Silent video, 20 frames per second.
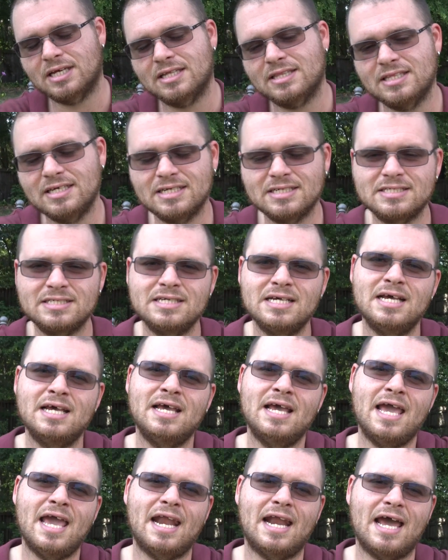like this,
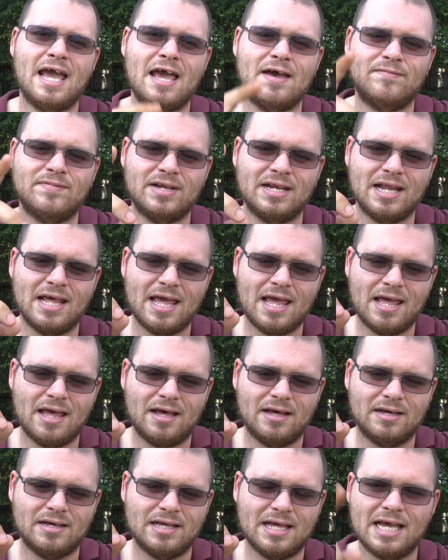and I have an
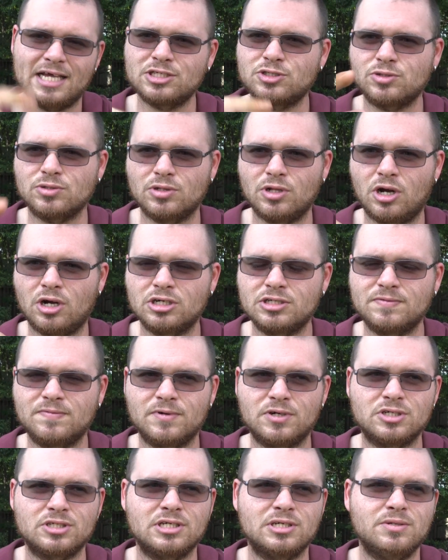extra large
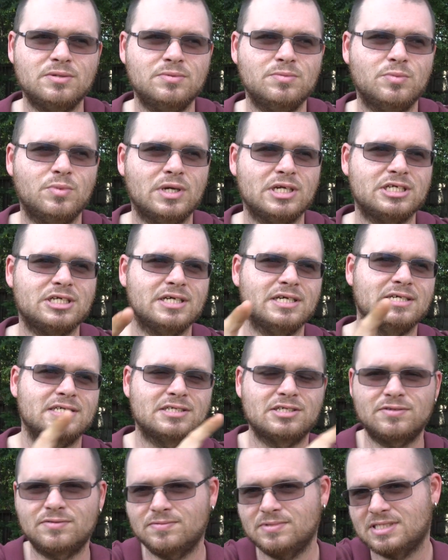version, which
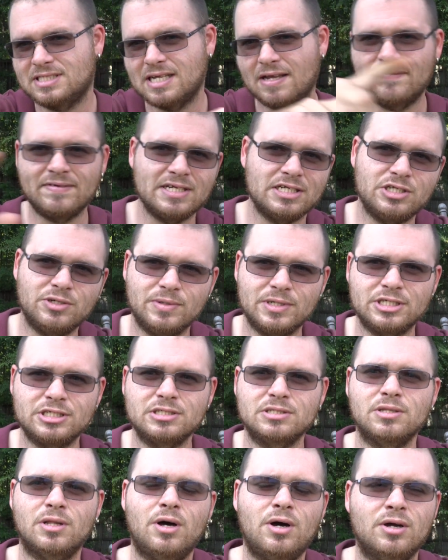is 72
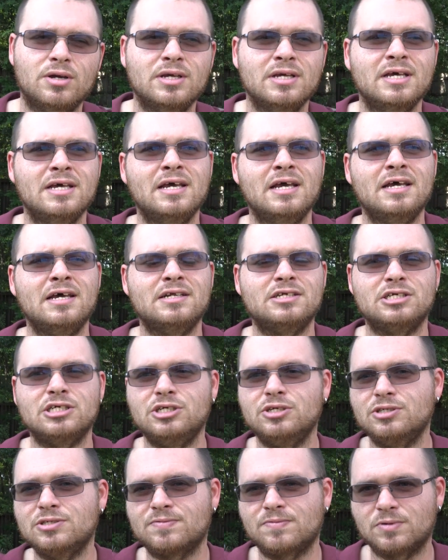inches long, to
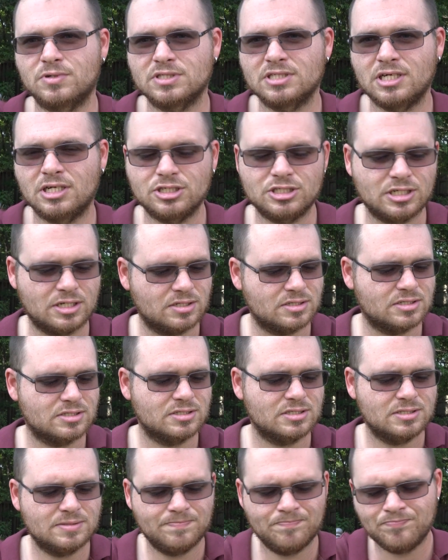use for sun
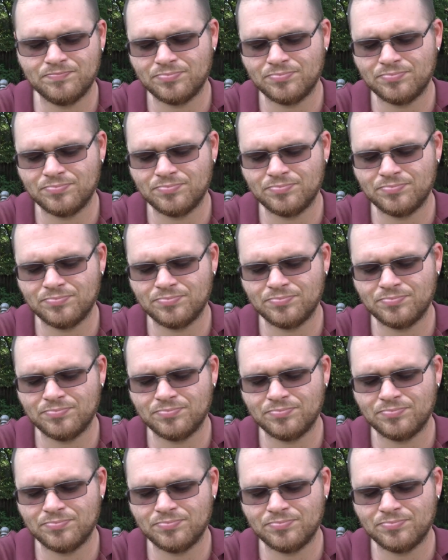shelters.